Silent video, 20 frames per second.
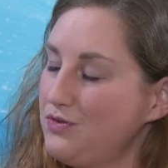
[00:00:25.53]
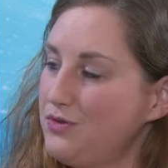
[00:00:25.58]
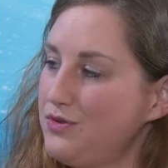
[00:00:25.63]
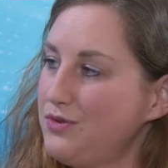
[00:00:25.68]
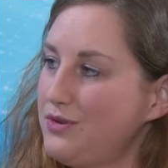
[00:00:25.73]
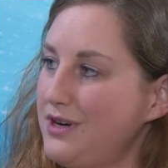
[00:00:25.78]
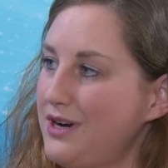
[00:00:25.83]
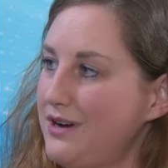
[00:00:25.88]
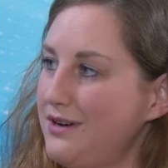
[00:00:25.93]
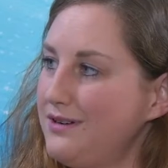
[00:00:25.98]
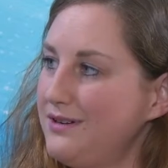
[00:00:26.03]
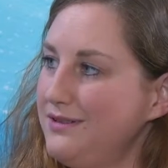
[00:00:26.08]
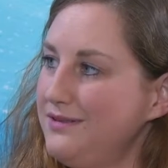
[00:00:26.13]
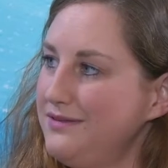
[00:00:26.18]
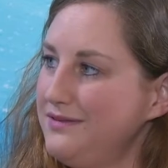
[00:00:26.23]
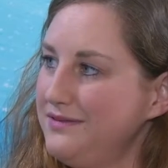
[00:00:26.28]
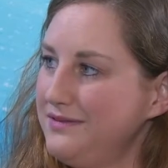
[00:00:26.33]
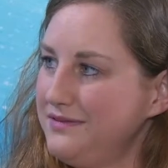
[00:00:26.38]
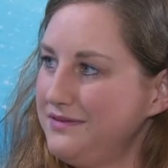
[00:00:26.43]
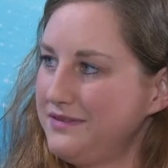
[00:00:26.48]
Kachel.
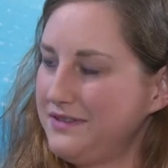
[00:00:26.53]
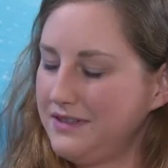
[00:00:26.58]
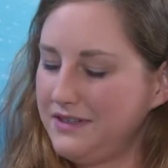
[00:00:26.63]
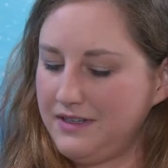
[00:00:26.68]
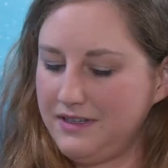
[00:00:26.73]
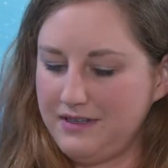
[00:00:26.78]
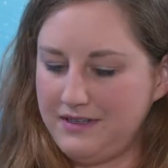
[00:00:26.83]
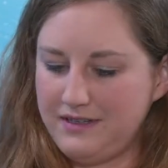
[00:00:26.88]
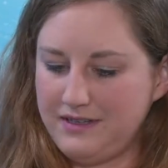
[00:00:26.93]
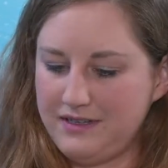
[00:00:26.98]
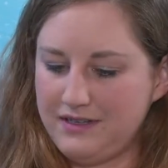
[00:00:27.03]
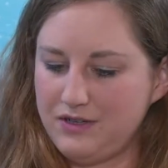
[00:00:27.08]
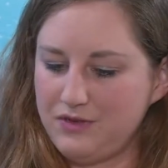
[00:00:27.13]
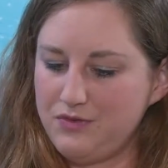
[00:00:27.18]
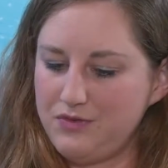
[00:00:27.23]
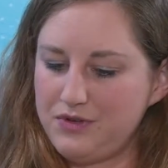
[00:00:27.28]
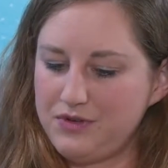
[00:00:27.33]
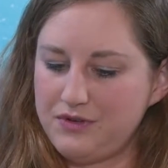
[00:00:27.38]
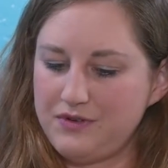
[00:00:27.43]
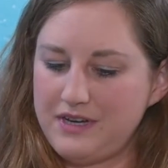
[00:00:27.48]

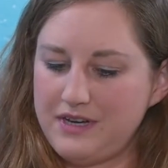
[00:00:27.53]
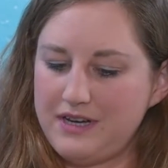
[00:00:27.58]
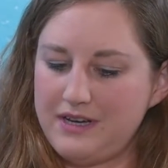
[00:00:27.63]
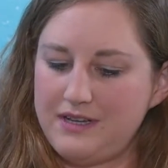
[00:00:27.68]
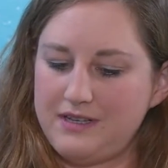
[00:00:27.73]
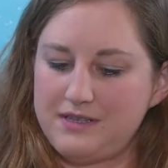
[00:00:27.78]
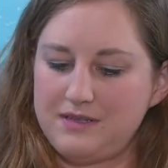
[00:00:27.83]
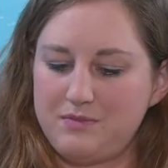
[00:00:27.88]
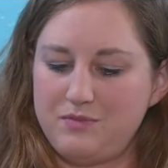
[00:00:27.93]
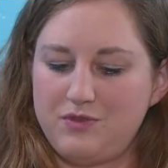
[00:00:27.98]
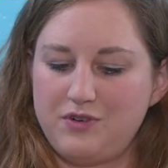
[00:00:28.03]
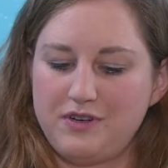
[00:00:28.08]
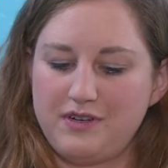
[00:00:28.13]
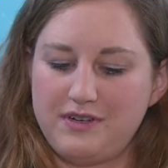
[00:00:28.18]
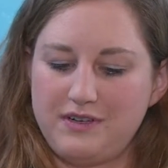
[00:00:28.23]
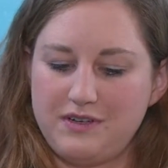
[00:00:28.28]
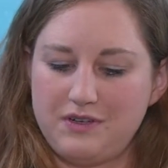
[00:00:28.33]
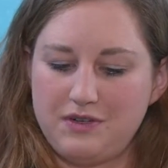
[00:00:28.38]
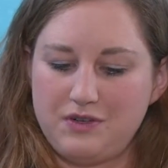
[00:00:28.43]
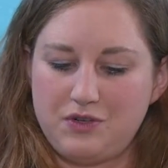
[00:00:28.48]
Udo has more
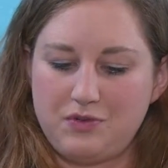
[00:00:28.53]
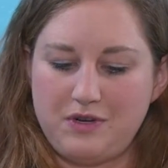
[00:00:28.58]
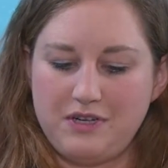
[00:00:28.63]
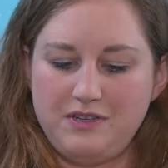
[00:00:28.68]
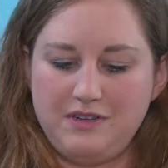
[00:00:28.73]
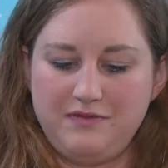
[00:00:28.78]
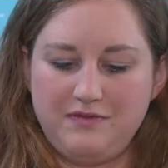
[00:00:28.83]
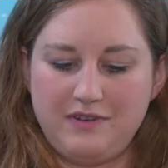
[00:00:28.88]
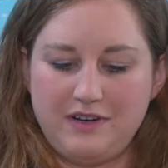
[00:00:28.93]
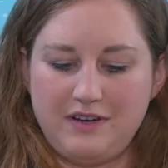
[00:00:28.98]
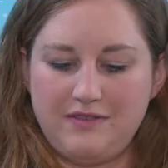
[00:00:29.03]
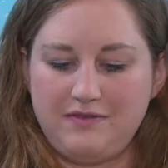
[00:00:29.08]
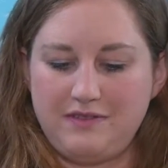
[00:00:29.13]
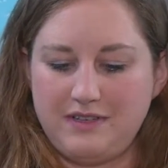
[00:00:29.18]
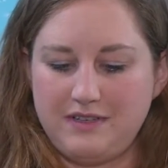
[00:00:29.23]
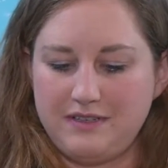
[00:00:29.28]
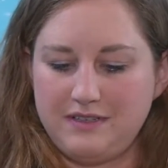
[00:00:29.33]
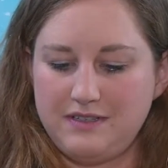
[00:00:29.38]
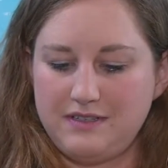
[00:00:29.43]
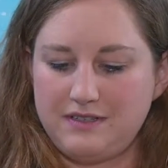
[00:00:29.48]
than 25
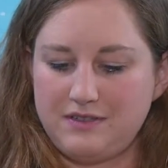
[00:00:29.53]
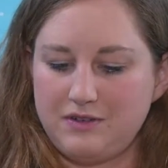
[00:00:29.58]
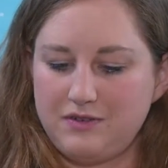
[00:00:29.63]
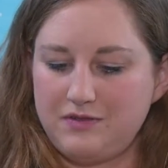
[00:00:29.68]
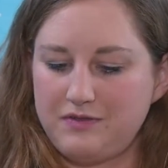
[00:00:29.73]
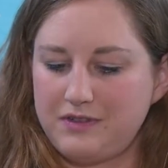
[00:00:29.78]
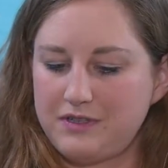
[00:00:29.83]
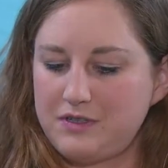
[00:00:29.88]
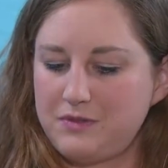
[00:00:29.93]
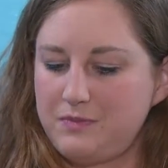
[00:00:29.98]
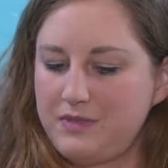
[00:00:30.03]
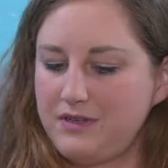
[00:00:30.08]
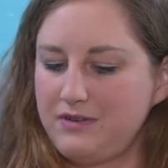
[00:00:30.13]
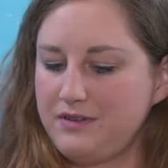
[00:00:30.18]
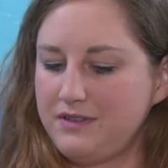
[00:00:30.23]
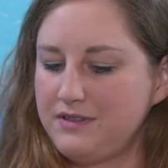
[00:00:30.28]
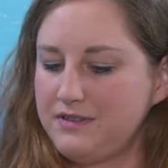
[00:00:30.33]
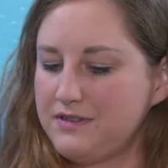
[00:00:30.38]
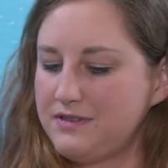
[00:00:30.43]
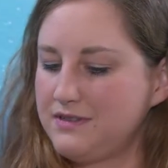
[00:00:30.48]
years of
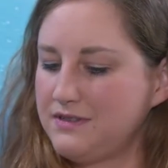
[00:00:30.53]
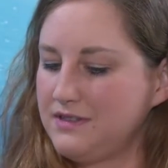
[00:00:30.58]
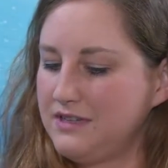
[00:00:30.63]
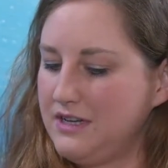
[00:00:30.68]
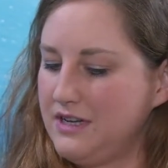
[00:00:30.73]
experience